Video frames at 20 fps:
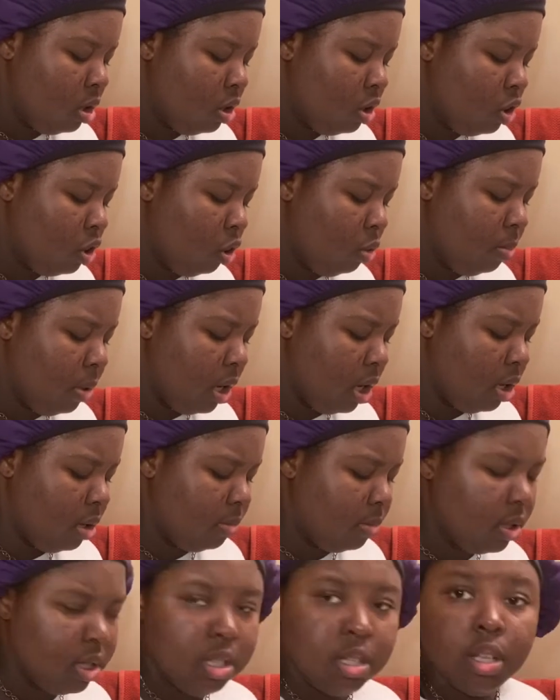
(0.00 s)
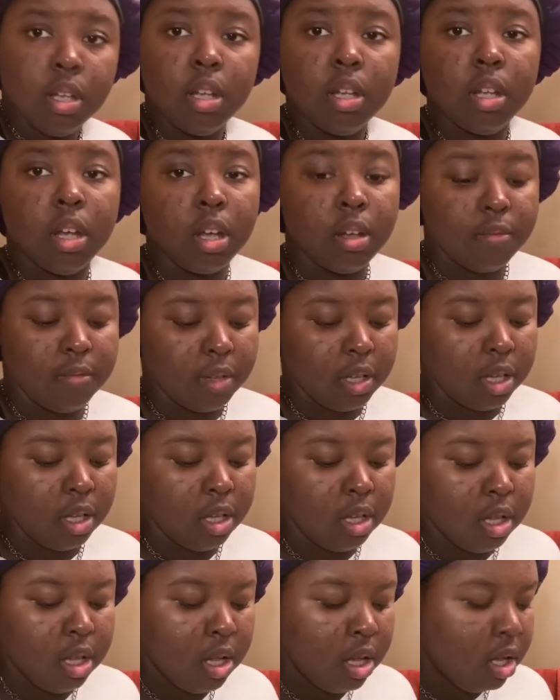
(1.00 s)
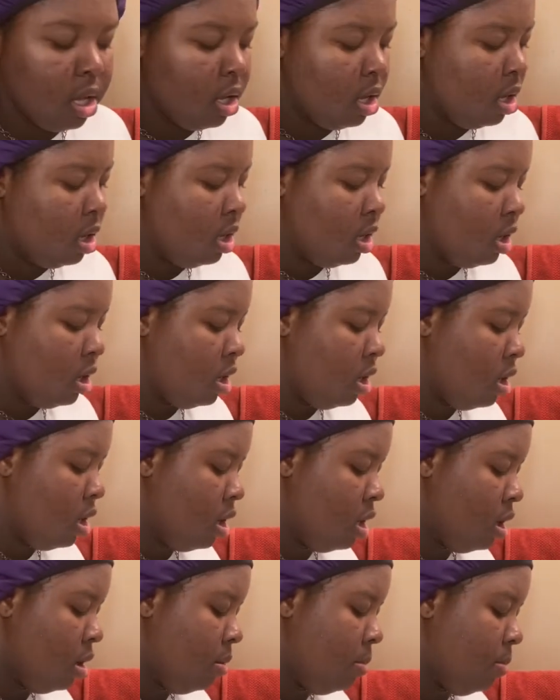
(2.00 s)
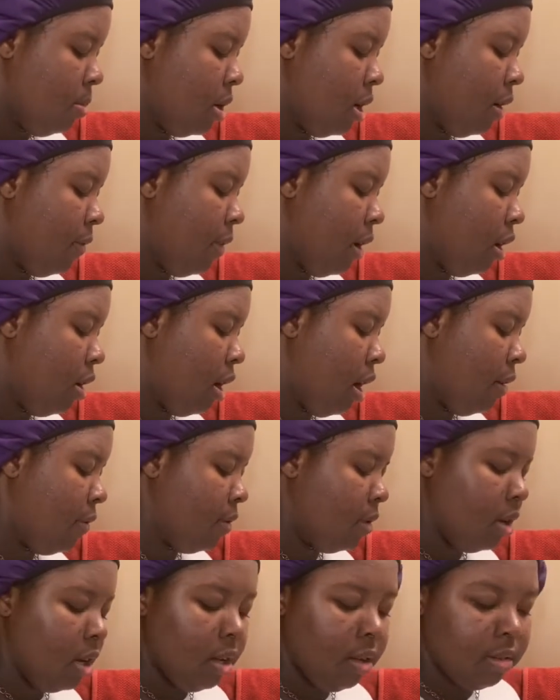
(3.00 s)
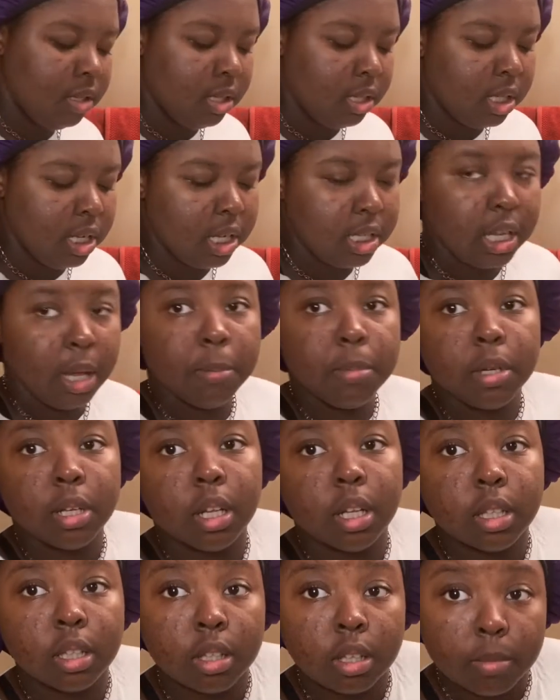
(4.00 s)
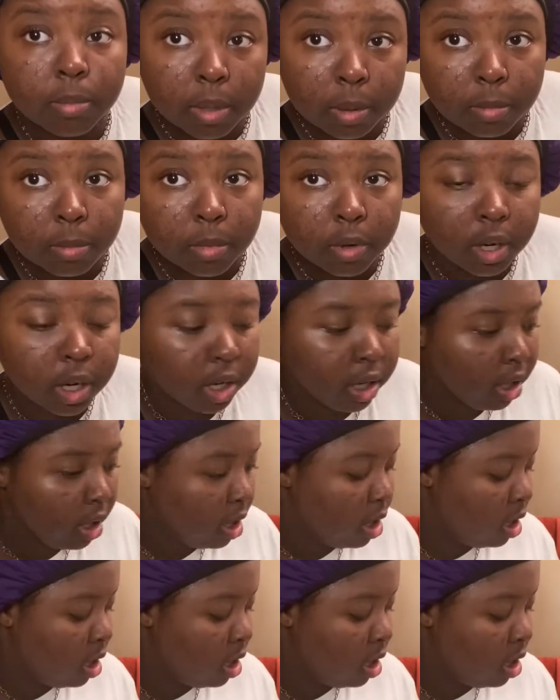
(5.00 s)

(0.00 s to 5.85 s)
2 pumps of it. But if I don't have enough, sometimes I put a little bit more.